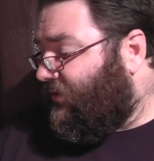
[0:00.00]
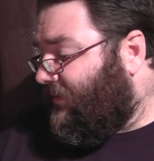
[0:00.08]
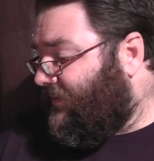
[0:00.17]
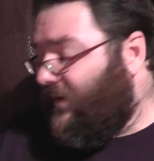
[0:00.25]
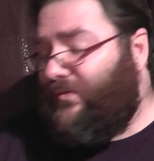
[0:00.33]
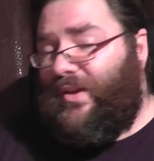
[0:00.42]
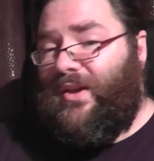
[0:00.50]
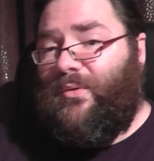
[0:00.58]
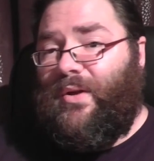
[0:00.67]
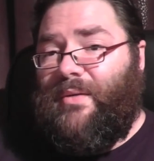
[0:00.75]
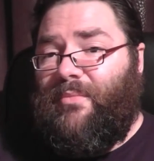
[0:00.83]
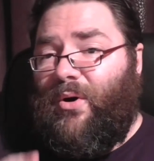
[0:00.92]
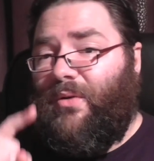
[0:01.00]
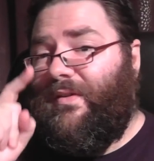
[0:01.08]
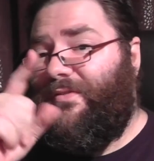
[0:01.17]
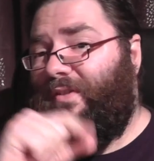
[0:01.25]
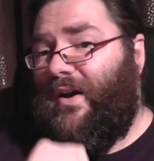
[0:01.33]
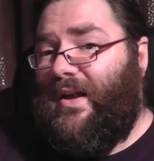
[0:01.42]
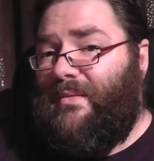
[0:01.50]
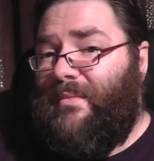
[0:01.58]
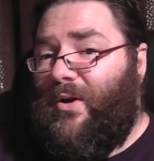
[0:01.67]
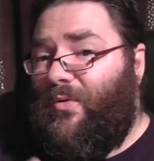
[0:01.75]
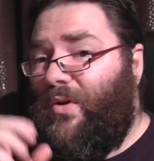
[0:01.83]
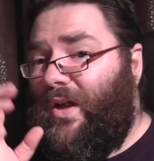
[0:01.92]
15 quid a bottle for
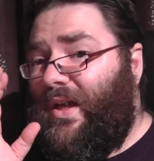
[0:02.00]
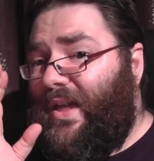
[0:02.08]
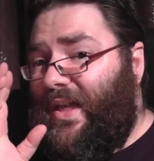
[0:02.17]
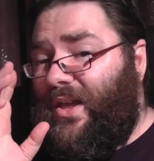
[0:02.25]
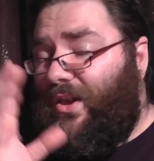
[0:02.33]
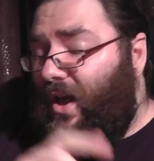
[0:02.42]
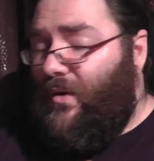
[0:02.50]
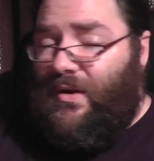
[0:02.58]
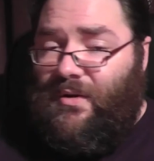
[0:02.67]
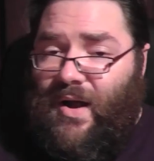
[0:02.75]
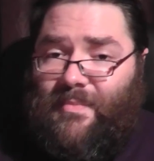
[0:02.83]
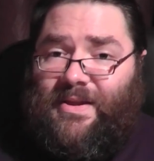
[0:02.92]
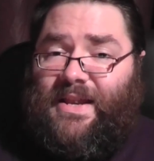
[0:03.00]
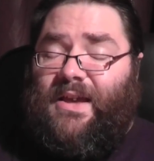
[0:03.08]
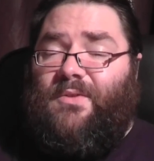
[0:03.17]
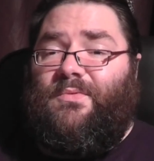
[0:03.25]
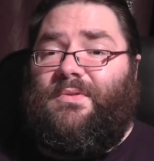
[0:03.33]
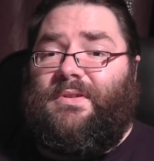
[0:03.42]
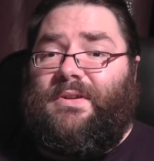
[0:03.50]
30ml. Go and grab it now.